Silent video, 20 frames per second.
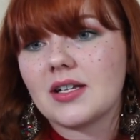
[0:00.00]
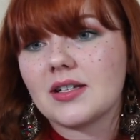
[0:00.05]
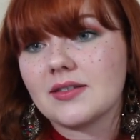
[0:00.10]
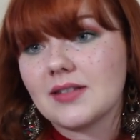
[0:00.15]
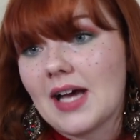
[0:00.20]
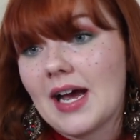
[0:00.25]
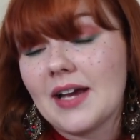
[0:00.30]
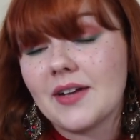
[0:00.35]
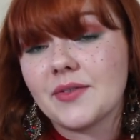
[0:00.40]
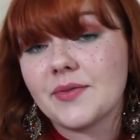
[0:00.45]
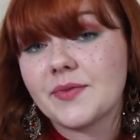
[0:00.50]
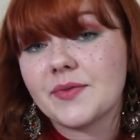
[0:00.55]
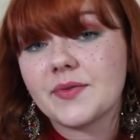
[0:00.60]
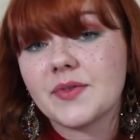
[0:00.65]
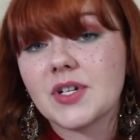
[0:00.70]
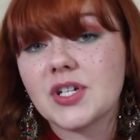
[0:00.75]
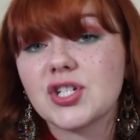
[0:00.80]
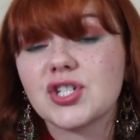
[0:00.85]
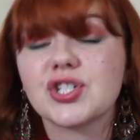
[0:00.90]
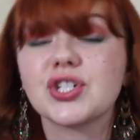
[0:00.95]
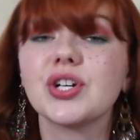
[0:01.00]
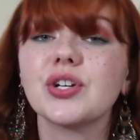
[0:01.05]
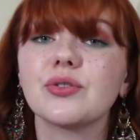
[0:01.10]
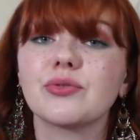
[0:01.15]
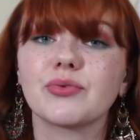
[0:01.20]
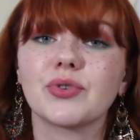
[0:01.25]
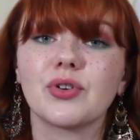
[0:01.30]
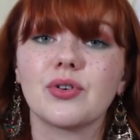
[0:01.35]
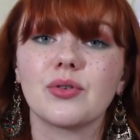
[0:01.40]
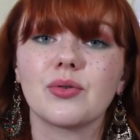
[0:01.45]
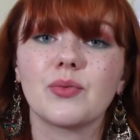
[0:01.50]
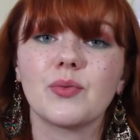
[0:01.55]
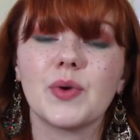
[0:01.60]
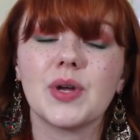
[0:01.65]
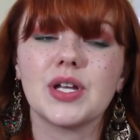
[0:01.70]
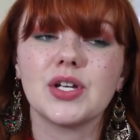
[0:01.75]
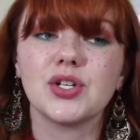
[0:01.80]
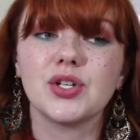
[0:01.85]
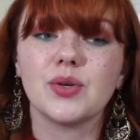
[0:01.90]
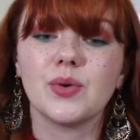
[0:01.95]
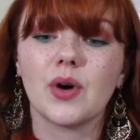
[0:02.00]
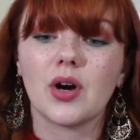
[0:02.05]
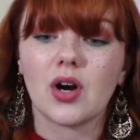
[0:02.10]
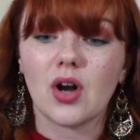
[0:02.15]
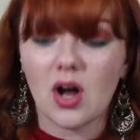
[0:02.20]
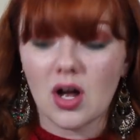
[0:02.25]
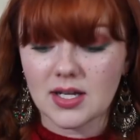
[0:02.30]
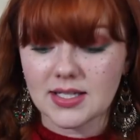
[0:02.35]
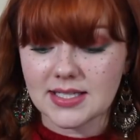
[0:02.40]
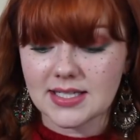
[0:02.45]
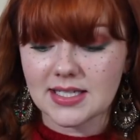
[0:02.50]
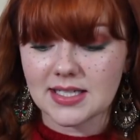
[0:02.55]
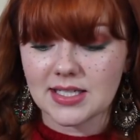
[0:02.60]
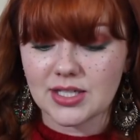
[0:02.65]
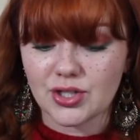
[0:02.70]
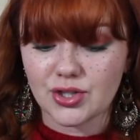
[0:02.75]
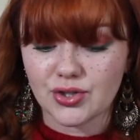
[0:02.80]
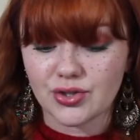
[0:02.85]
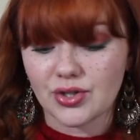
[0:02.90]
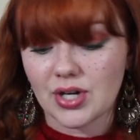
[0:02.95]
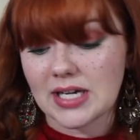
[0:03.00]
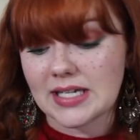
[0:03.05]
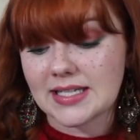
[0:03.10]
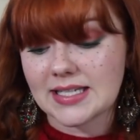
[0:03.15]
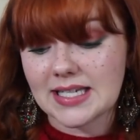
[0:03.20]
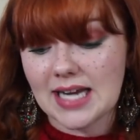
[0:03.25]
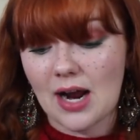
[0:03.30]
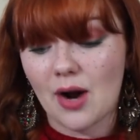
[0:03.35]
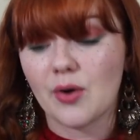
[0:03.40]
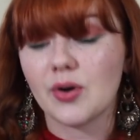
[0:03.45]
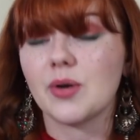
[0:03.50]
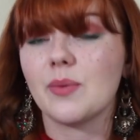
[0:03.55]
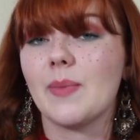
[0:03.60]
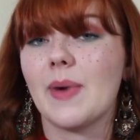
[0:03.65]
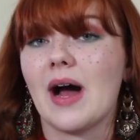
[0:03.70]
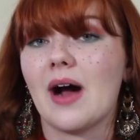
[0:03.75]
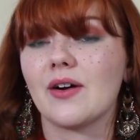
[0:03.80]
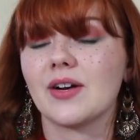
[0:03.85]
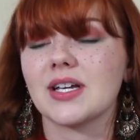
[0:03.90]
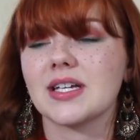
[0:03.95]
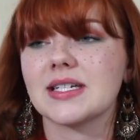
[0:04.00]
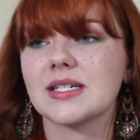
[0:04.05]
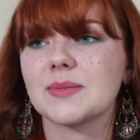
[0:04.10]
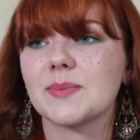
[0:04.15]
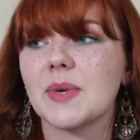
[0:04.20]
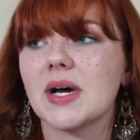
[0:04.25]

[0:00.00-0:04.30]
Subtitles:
life in general when you are constantly stressed out about it.